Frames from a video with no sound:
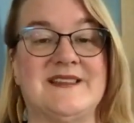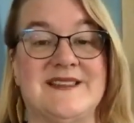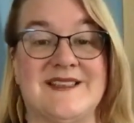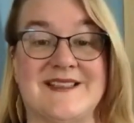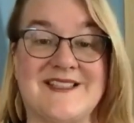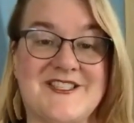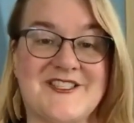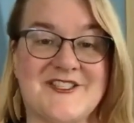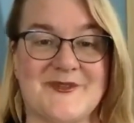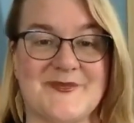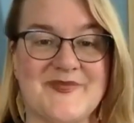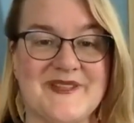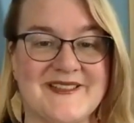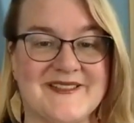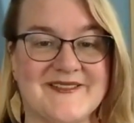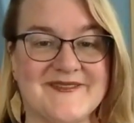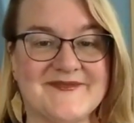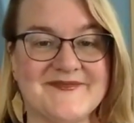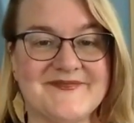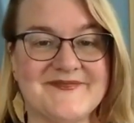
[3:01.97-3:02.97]
let's jump
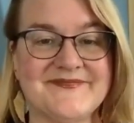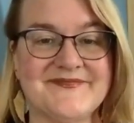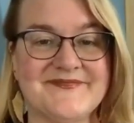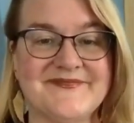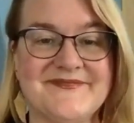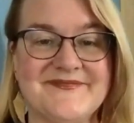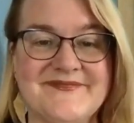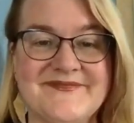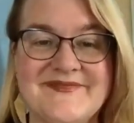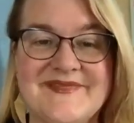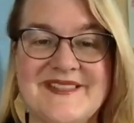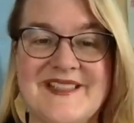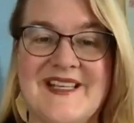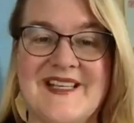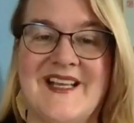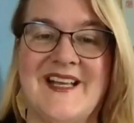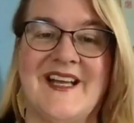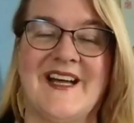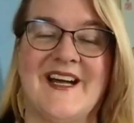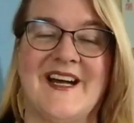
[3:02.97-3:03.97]
in.
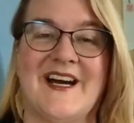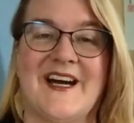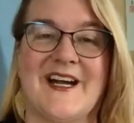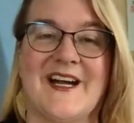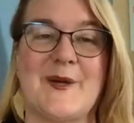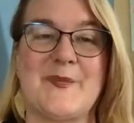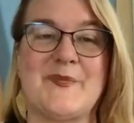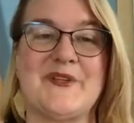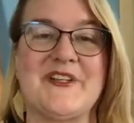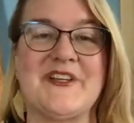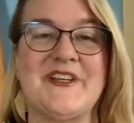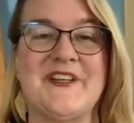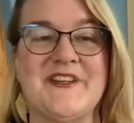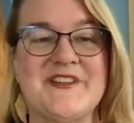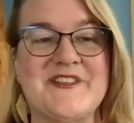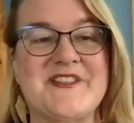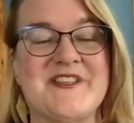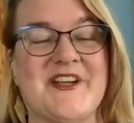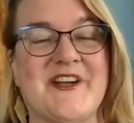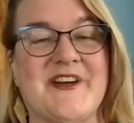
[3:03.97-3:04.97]
A couple of
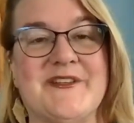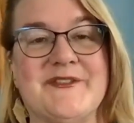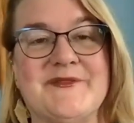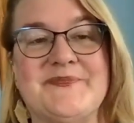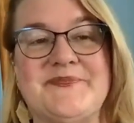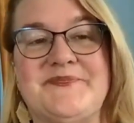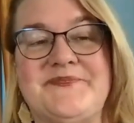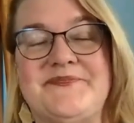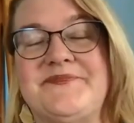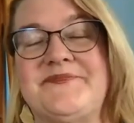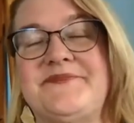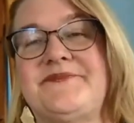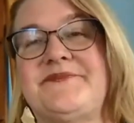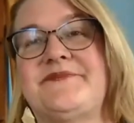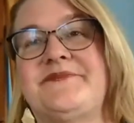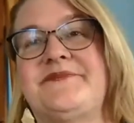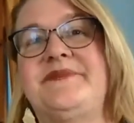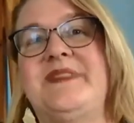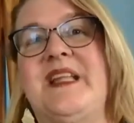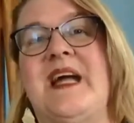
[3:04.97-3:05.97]
years ago,
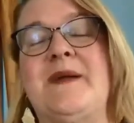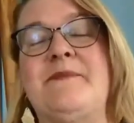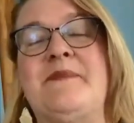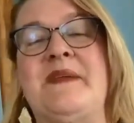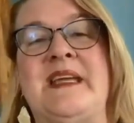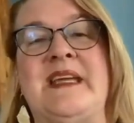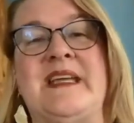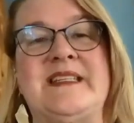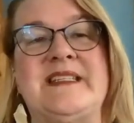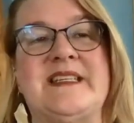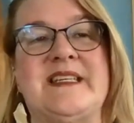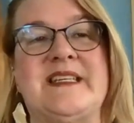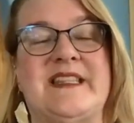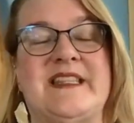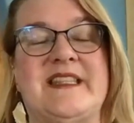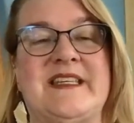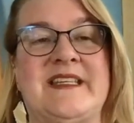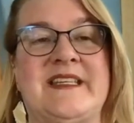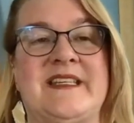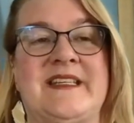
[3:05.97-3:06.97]
I made
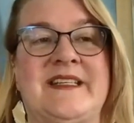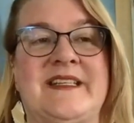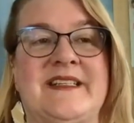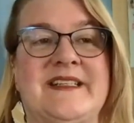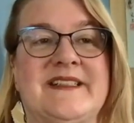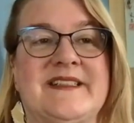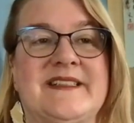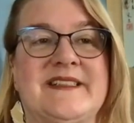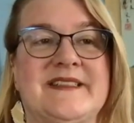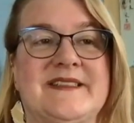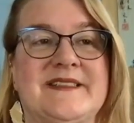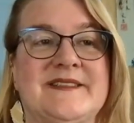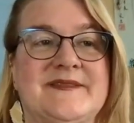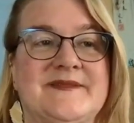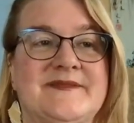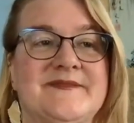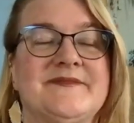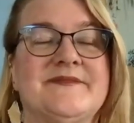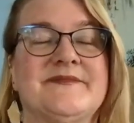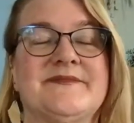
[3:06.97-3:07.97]
the
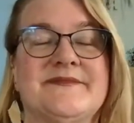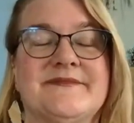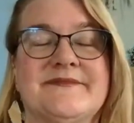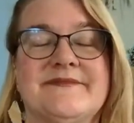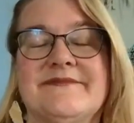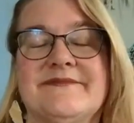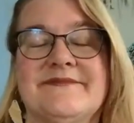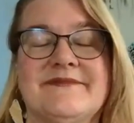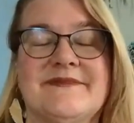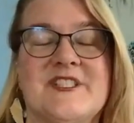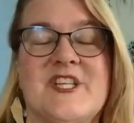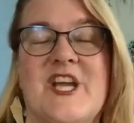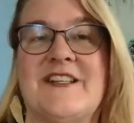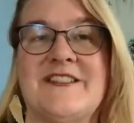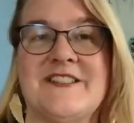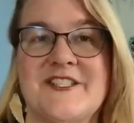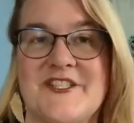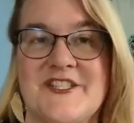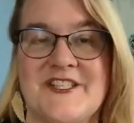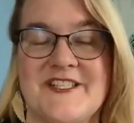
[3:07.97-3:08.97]

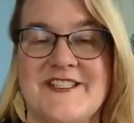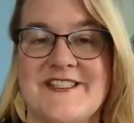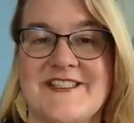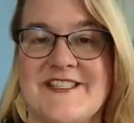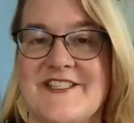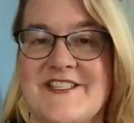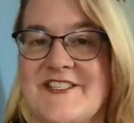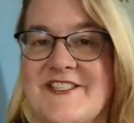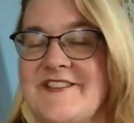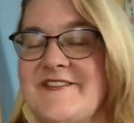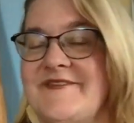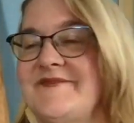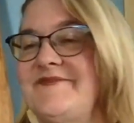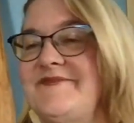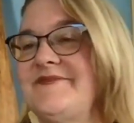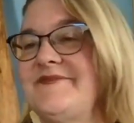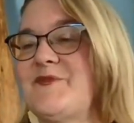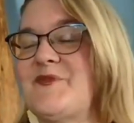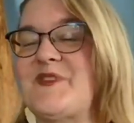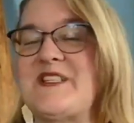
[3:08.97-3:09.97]
challenging decision,
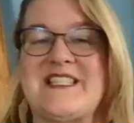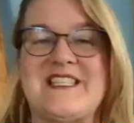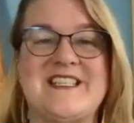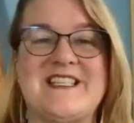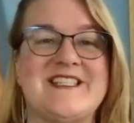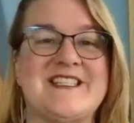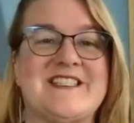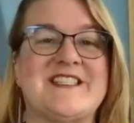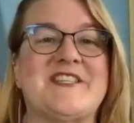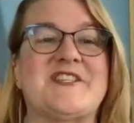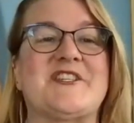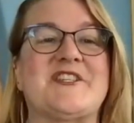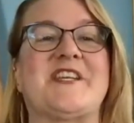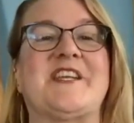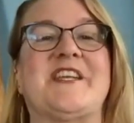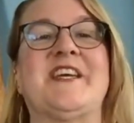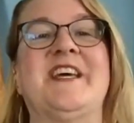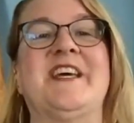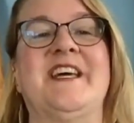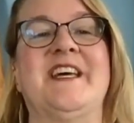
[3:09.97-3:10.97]
risky
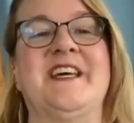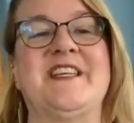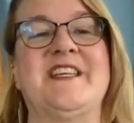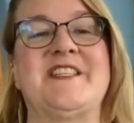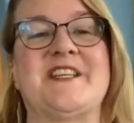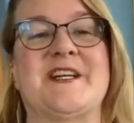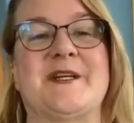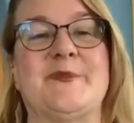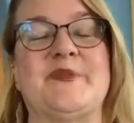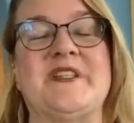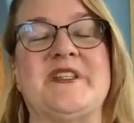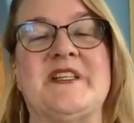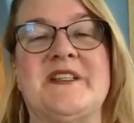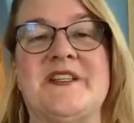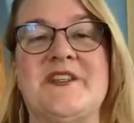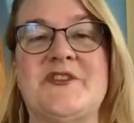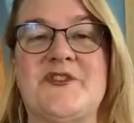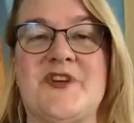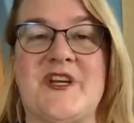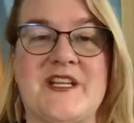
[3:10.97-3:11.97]
decision, to
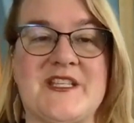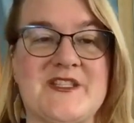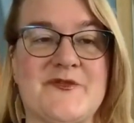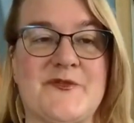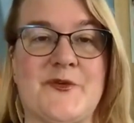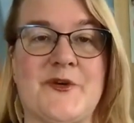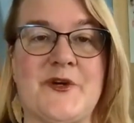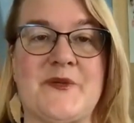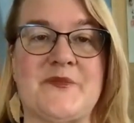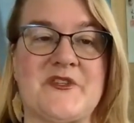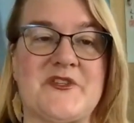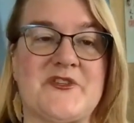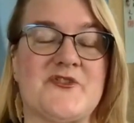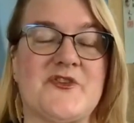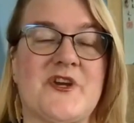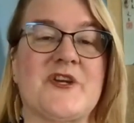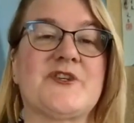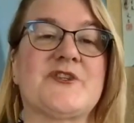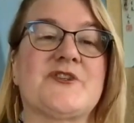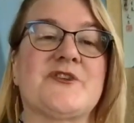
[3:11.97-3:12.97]
completely transform the
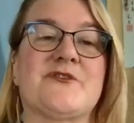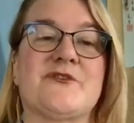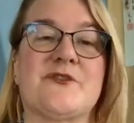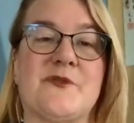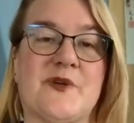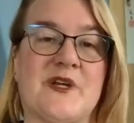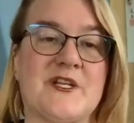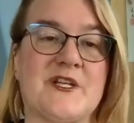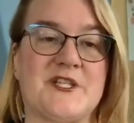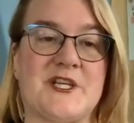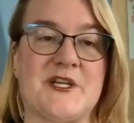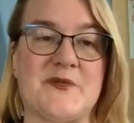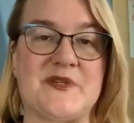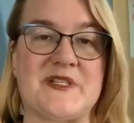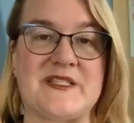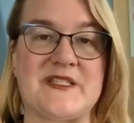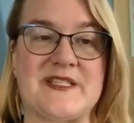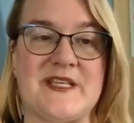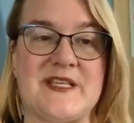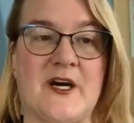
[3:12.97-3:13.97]
structure through which I
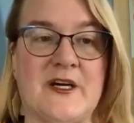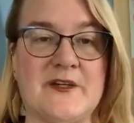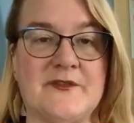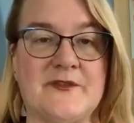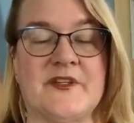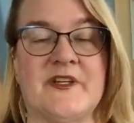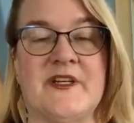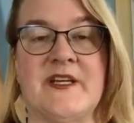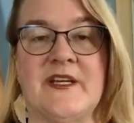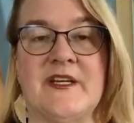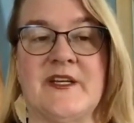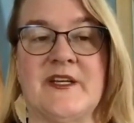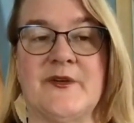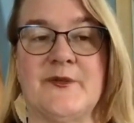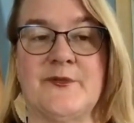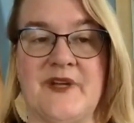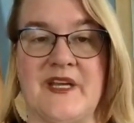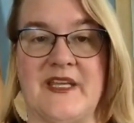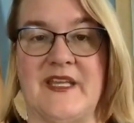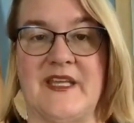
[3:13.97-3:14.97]
was offering
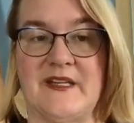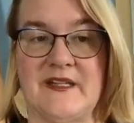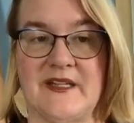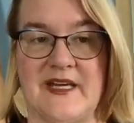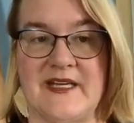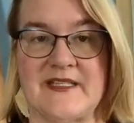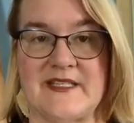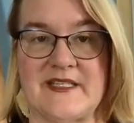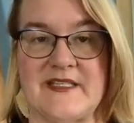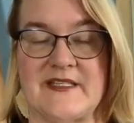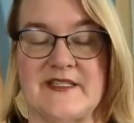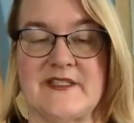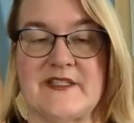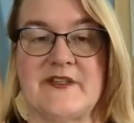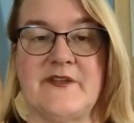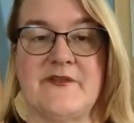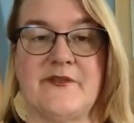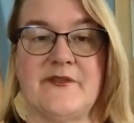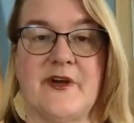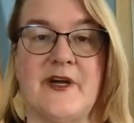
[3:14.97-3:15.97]
Reiki
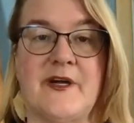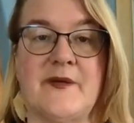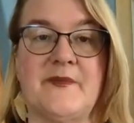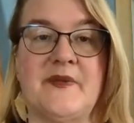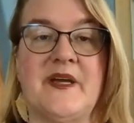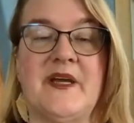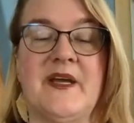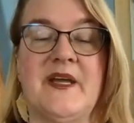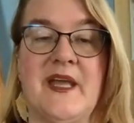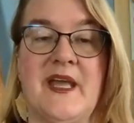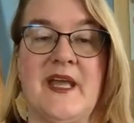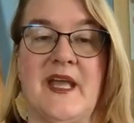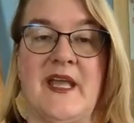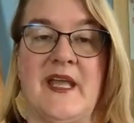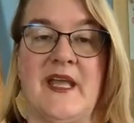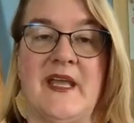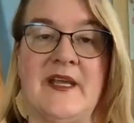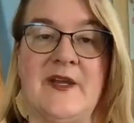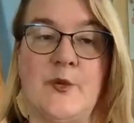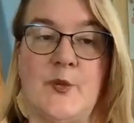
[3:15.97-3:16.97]
classes from
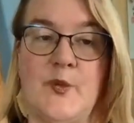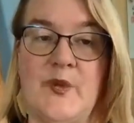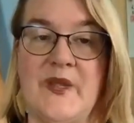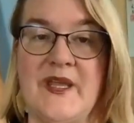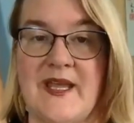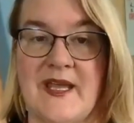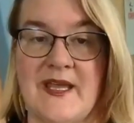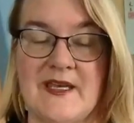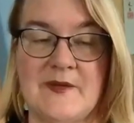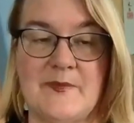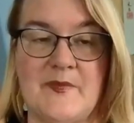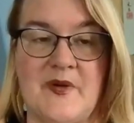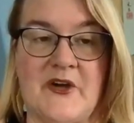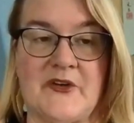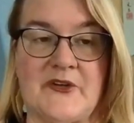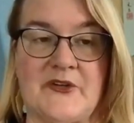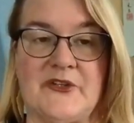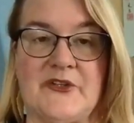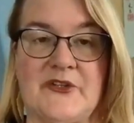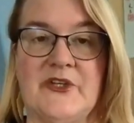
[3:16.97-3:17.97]
a weekend
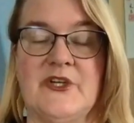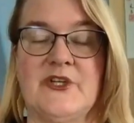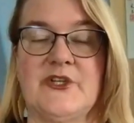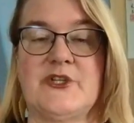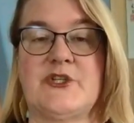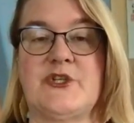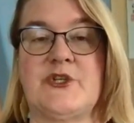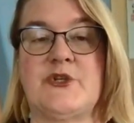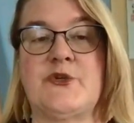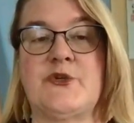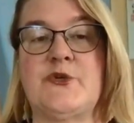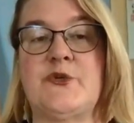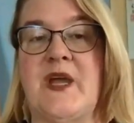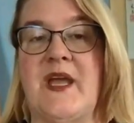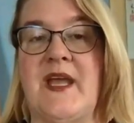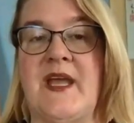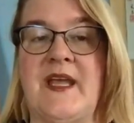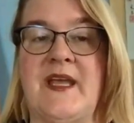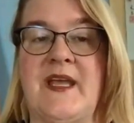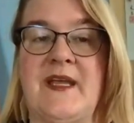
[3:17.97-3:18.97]
model to
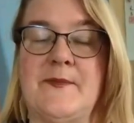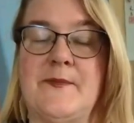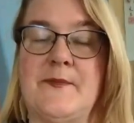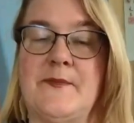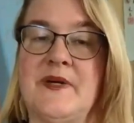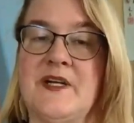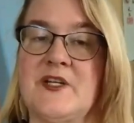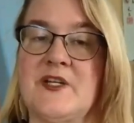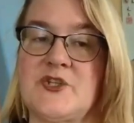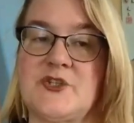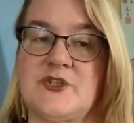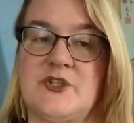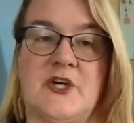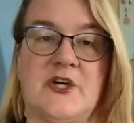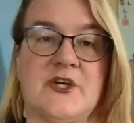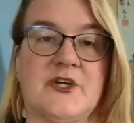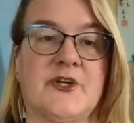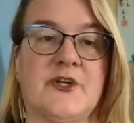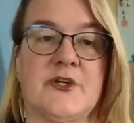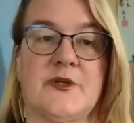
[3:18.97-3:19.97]
a much
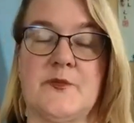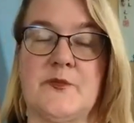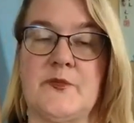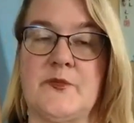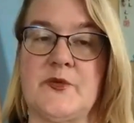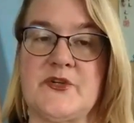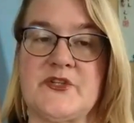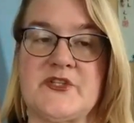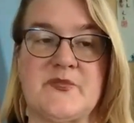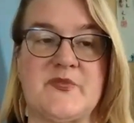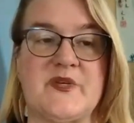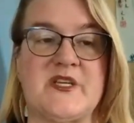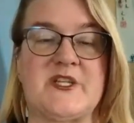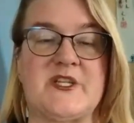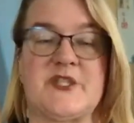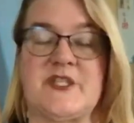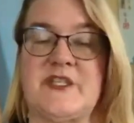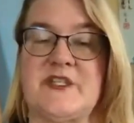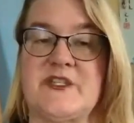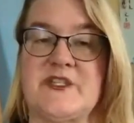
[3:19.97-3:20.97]
longer, more
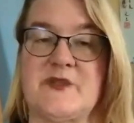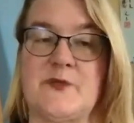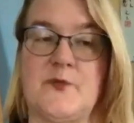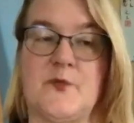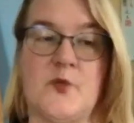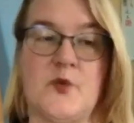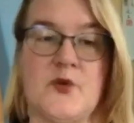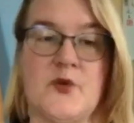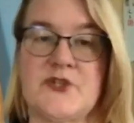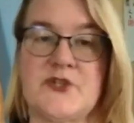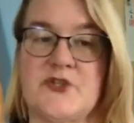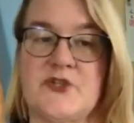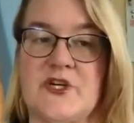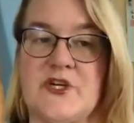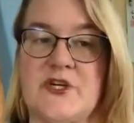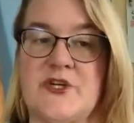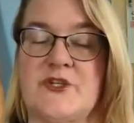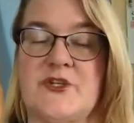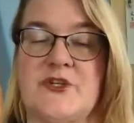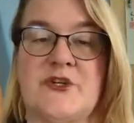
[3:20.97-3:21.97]
spacious, more
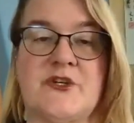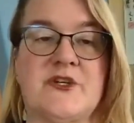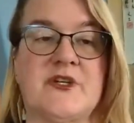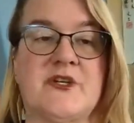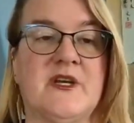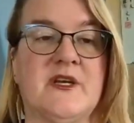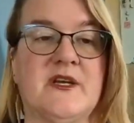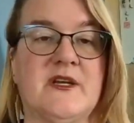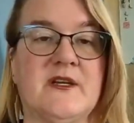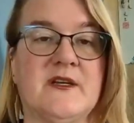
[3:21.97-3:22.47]
structured